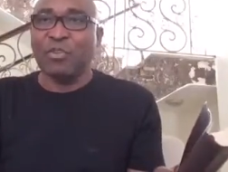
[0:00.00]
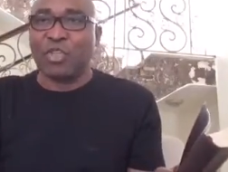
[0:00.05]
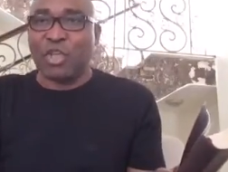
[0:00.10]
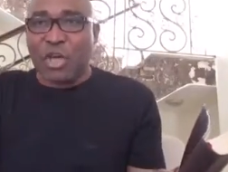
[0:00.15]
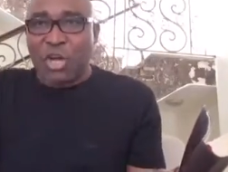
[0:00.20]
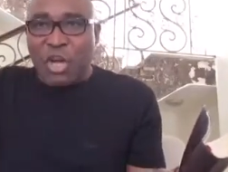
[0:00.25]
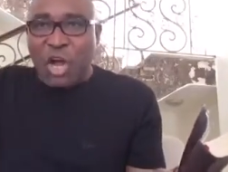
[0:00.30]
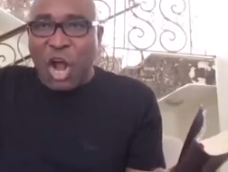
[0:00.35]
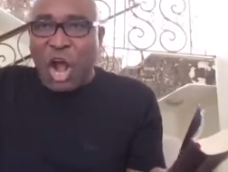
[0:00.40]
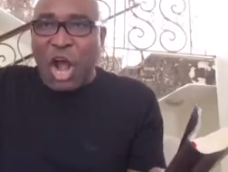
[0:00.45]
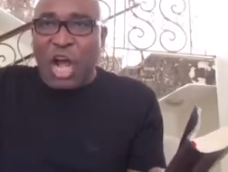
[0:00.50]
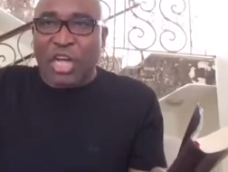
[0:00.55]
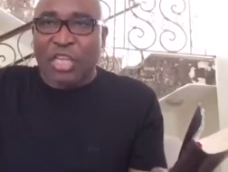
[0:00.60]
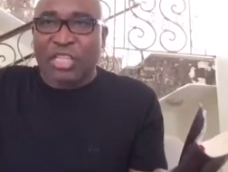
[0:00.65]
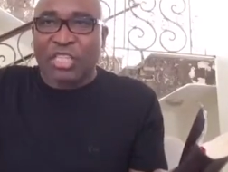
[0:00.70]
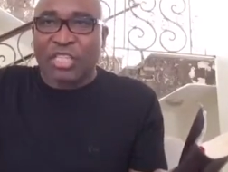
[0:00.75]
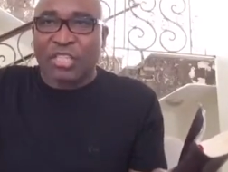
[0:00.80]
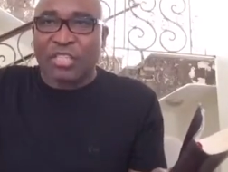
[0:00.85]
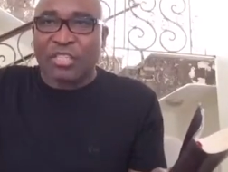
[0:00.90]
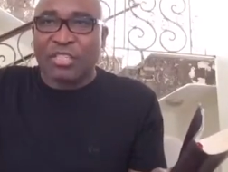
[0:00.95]
took
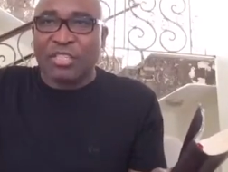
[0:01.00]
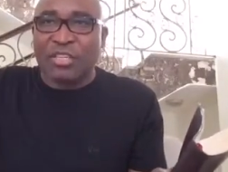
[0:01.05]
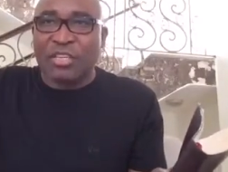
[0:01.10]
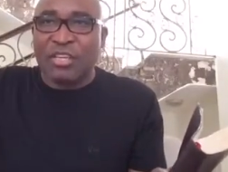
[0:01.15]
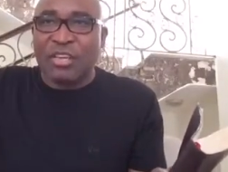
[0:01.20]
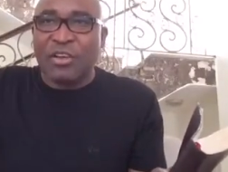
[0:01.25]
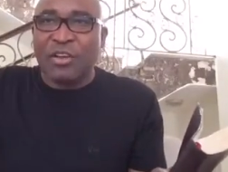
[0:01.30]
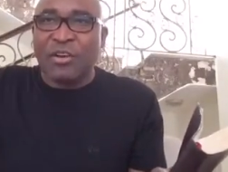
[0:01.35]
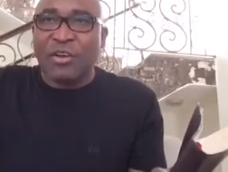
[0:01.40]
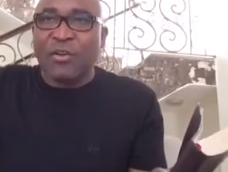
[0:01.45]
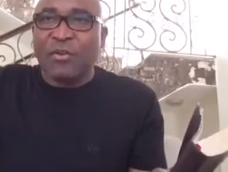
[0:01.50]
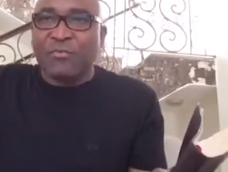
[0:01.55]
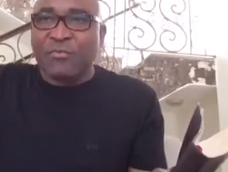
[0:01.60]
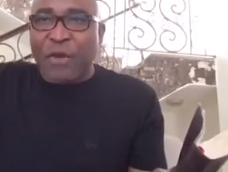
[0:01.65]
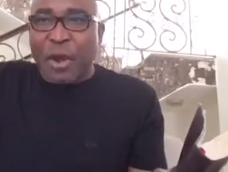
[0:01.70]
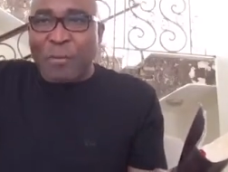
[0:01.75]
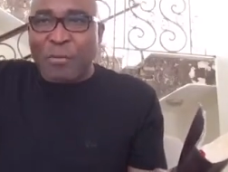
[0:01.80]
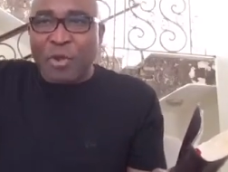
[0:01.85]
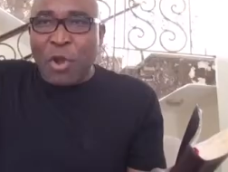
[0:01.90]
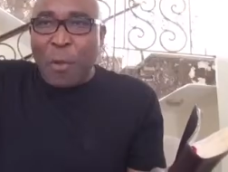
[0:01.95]
us
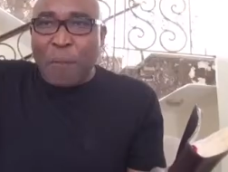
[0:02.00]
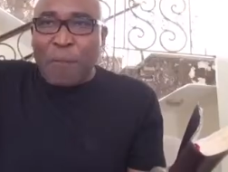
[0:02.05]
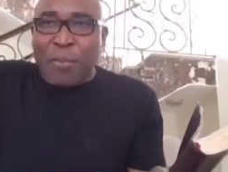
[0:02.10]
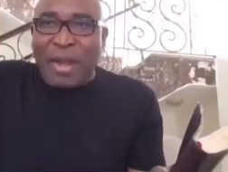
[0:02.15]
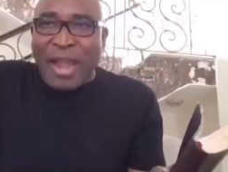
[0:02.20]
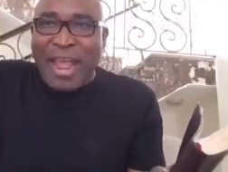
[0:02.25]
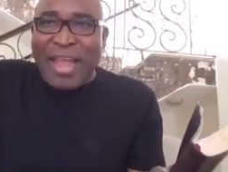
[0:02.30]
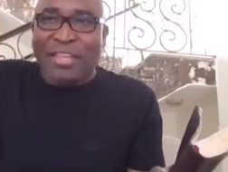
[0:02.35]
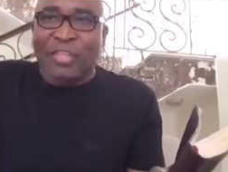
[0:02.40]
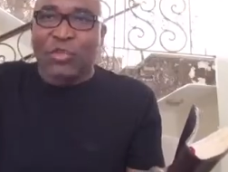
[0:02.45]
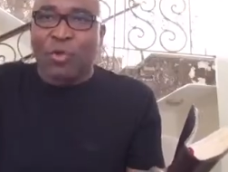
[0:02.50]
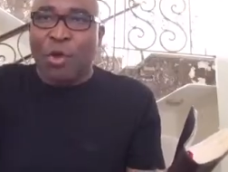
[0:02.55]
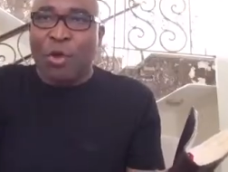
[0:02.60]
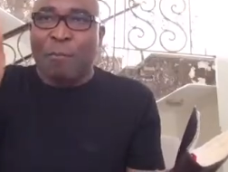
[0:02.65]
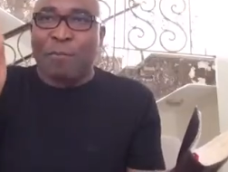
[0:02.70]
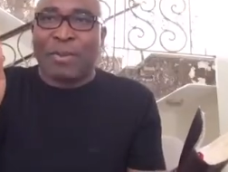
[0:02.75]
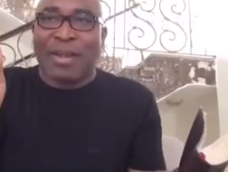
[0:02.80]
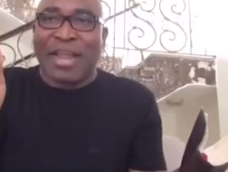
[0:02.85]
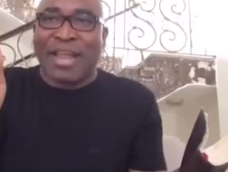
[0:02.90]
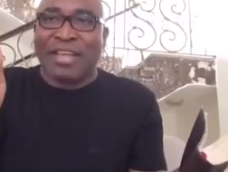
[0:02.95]
from no place to
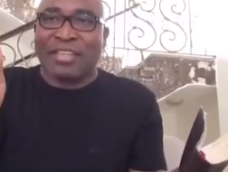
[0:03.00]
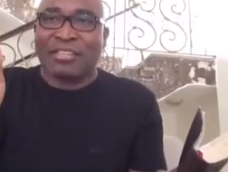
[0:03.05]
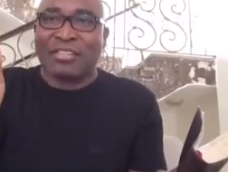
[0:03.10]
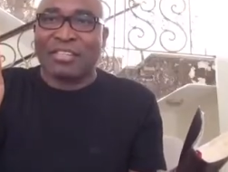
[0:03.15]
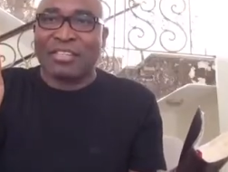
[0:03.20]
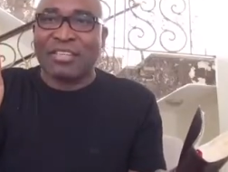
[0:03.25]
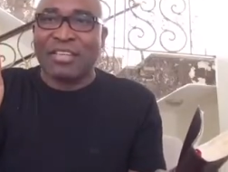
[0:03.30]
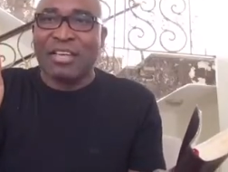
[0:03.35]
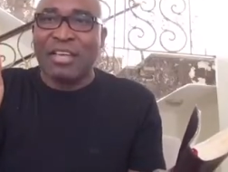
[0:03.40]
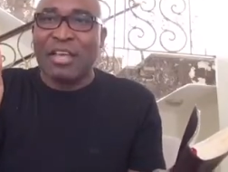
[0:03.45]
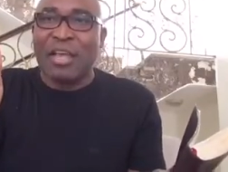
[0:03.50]
a place,